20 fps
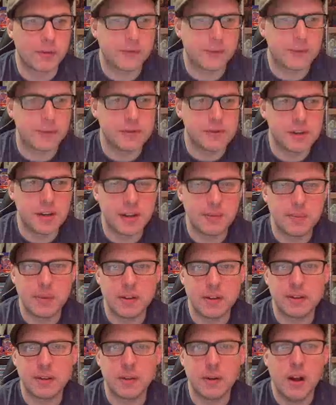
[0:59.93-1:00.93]
featured
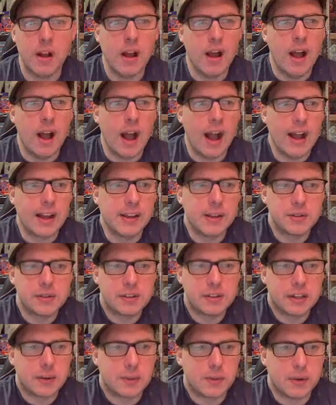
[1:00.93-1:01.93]
champion too. I used
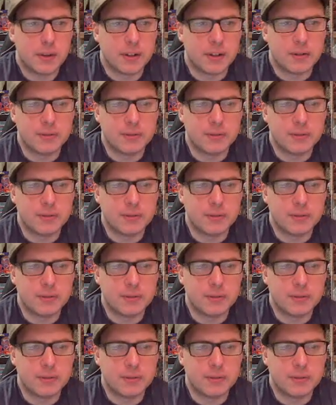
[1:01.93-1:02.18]
to get really